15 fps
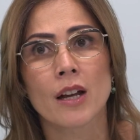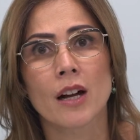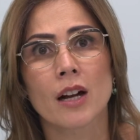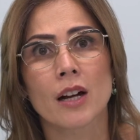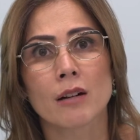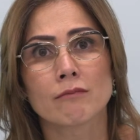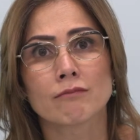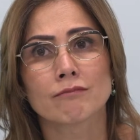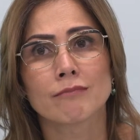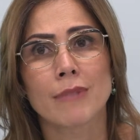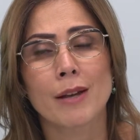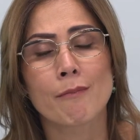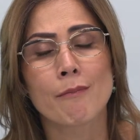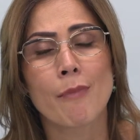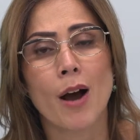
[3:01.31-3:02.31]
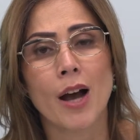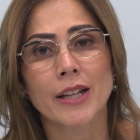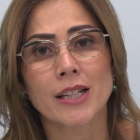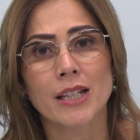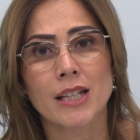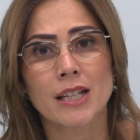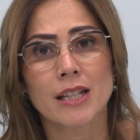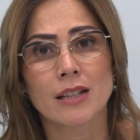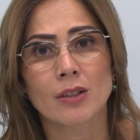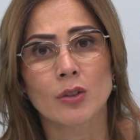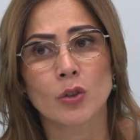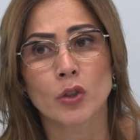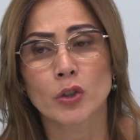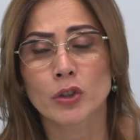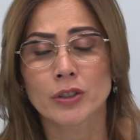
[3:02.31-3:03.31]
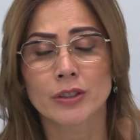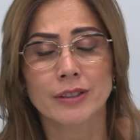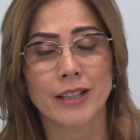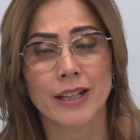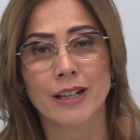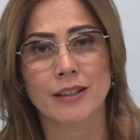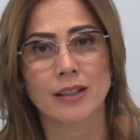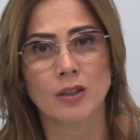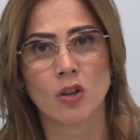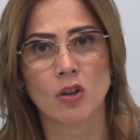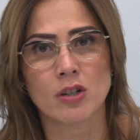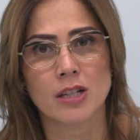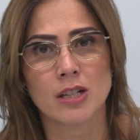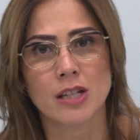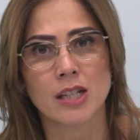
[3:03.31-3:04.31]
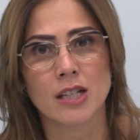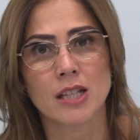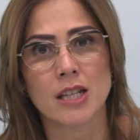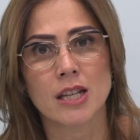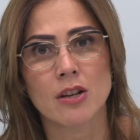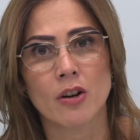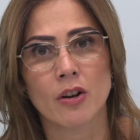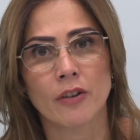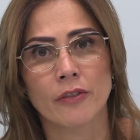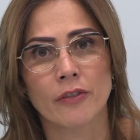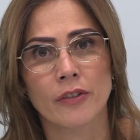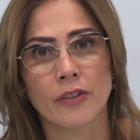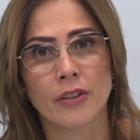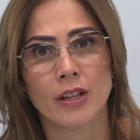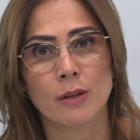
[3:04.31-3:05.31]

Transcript: my body couldn't take the toxicity of the